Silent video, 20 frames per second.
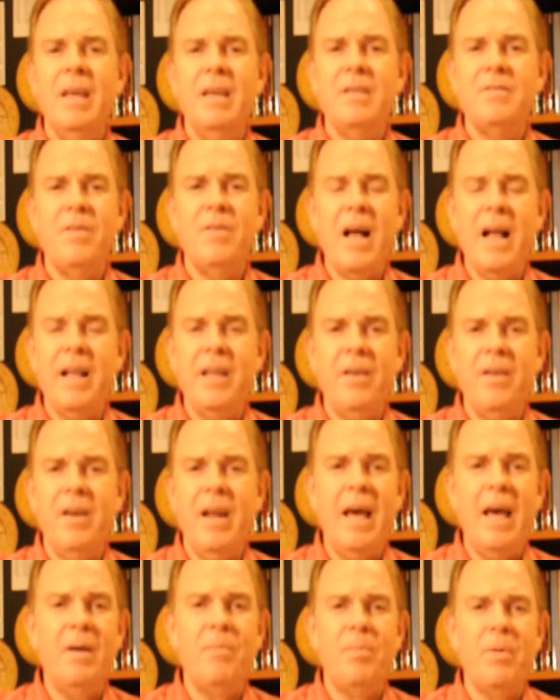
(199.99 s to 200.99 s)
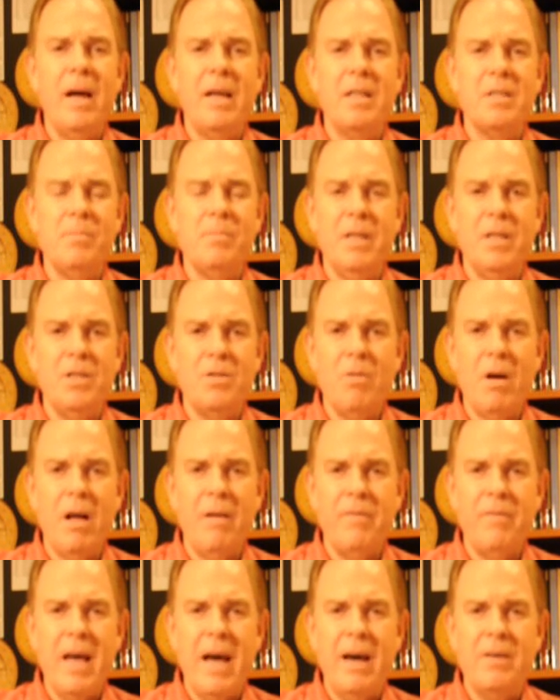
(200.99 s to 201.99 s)
is valued at approximately
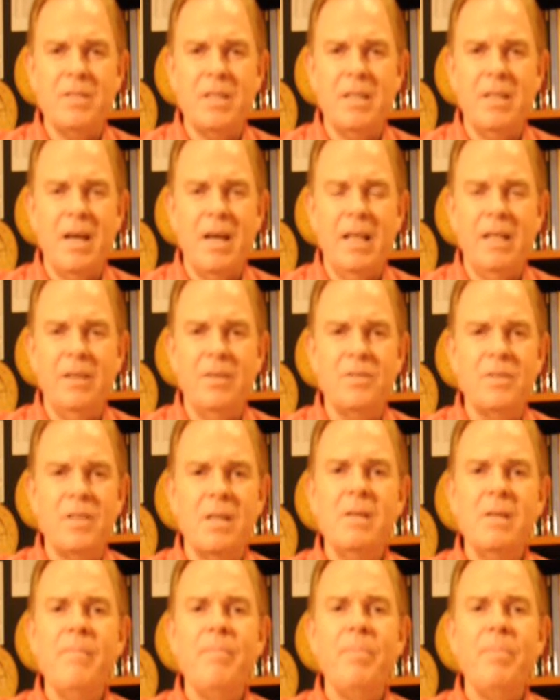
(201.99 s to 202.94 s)
$12,000,